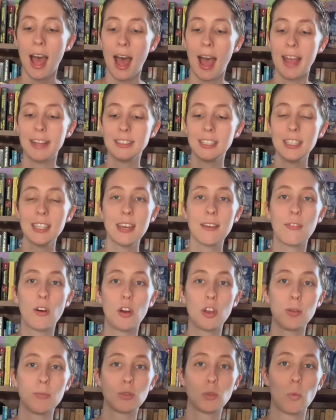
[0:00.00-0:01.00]
I did get
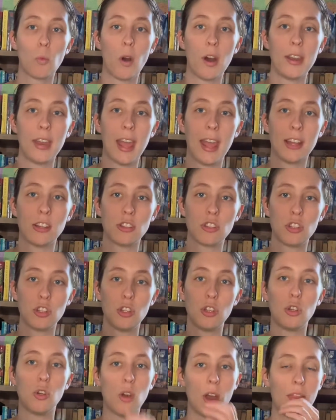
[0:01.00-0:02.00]
volumes 1 and
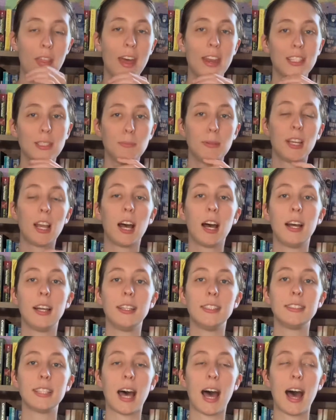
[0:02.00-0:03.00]
2, and that is
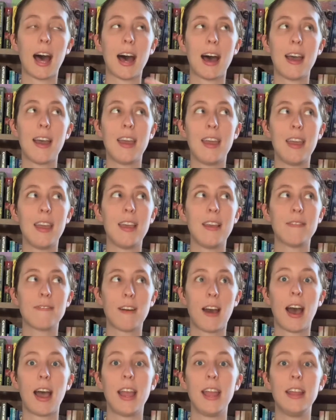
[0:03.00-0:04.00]
because I
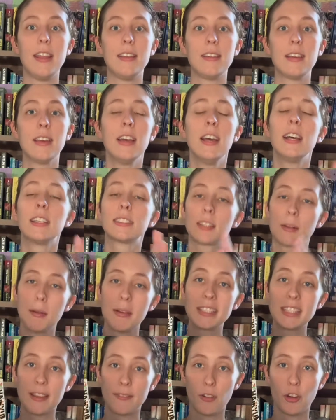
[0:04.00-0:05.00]
find sometimes
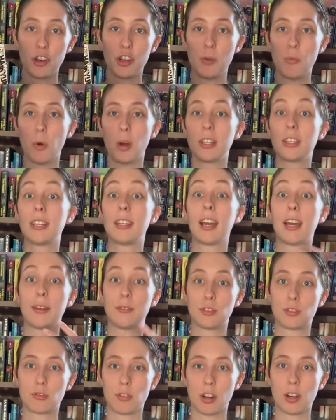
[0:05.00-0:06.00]
that volume 1 can kind of
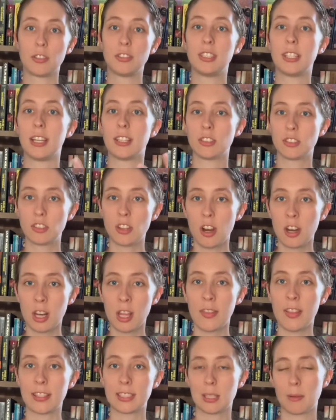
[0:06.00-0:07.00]
struggle to get started.
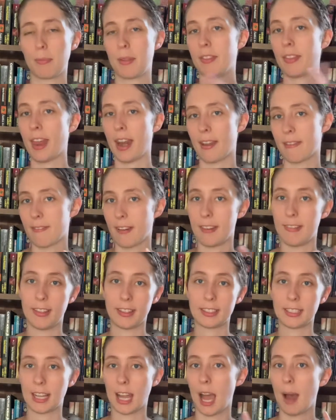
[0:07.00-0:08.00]
That's something that I find
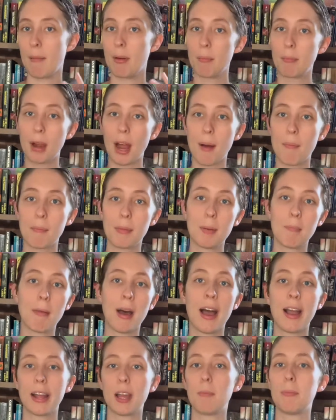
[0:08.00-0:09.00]
that's a common problem in
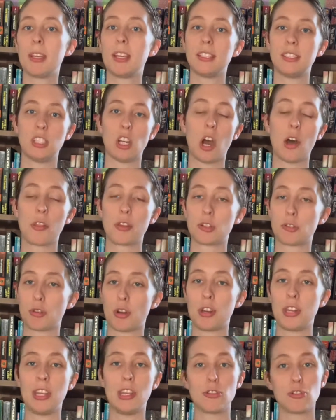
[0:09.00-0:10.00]
manga, because the author's trying
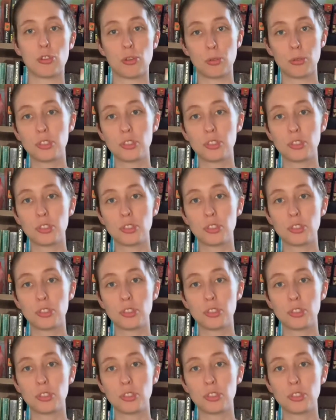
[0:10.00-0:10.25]
to introduce